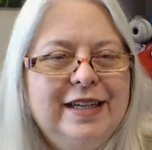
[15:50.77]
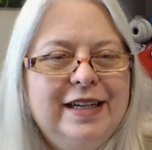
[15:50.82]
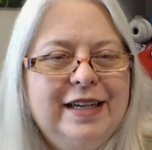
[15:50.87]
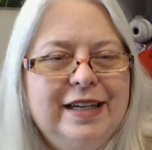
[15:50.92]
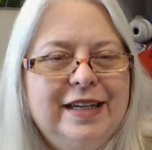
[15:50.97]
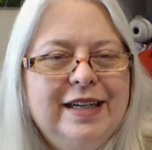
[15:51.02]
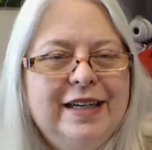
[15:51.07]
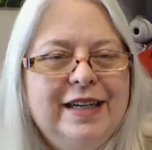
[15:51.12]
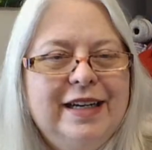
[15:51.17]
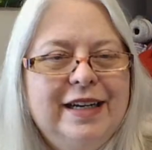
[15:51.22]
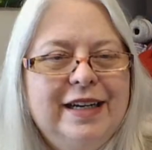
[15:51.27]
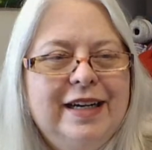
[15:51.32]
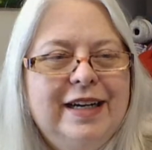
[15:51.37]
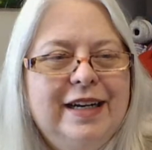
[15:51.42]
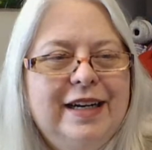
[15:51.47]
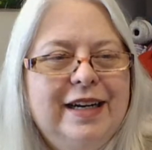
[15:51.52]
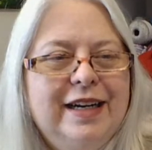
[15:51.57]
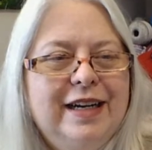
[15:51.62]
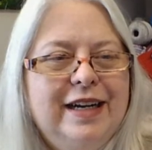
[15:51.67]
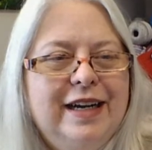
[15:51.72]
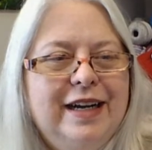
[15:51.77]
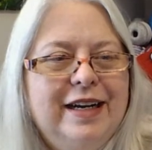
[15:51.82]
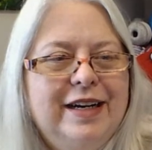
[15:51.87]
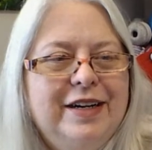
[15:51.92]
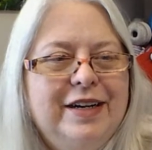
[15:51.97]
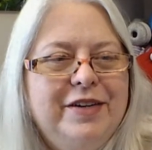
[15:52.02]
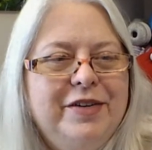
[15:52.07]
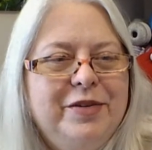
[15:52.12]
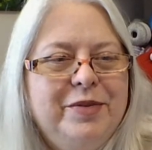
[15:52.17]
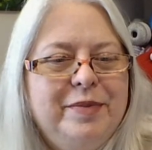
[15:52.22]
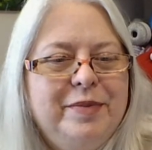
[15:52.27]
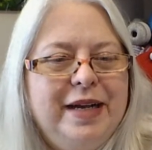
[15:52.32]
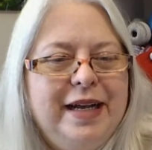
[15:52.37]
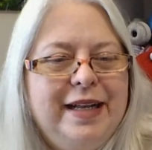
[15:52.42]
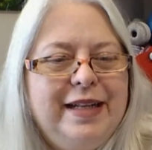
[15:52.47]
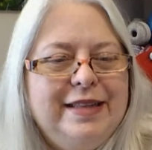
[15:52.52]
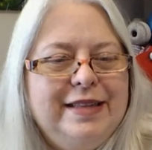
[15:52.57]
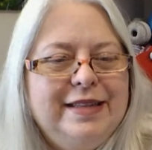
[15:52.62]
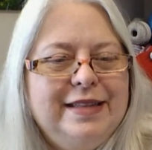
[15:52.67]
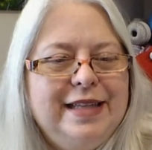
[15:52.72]
Oh my
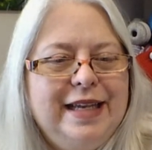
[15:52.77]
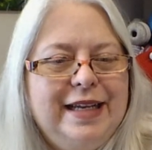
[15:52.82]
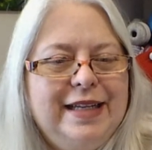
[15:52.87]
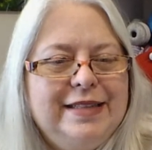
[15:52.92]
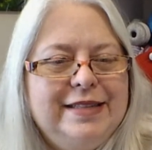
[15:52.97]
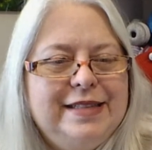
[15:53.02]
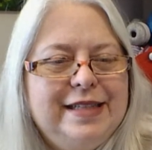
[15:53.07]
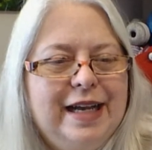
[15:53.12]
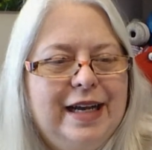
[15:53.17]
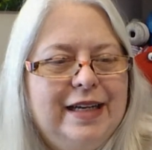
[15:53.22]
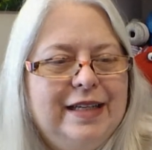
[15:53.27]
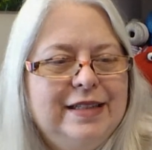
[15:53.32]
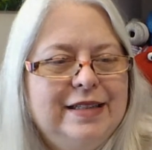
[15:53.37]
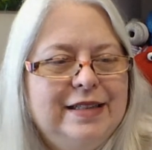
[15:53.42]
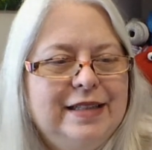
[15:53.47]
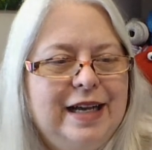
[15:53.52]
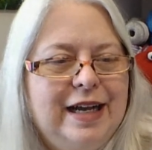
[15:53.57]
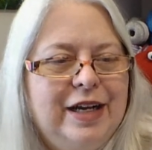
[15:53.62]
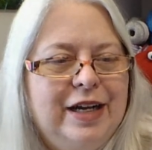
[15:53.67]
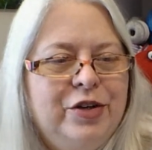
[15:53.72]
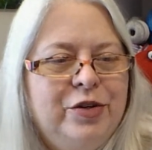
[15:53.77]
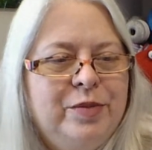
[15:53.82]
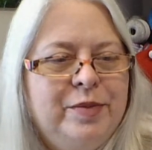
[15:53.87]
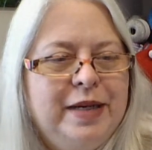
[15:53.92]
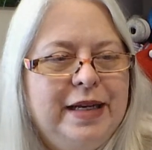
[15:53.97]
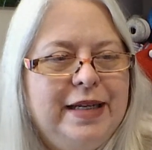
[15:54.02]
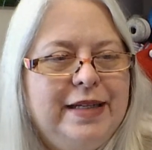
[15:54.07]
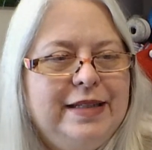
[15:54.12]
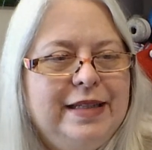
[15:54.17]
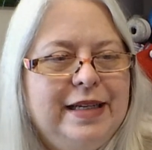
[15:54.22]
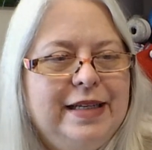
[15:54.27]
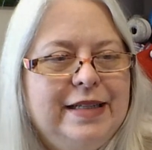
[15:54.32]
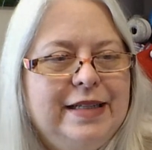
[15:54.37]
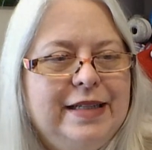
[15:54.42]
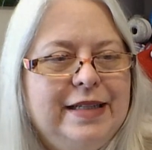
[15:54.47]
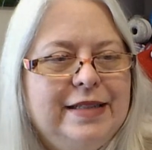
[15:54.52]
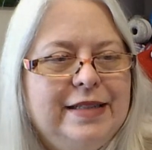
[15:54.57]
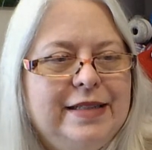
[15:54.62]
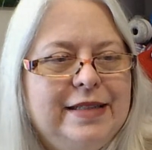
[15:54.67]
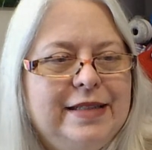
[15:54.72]
Lanta. Oh my
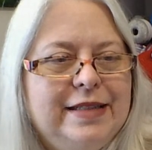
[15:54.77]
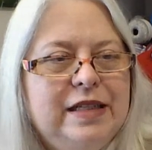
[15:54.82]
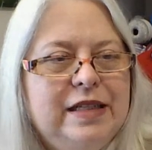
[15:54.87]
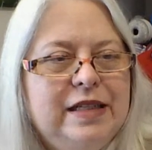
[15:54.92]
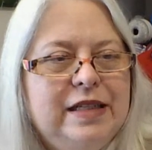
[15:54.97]
Lanta.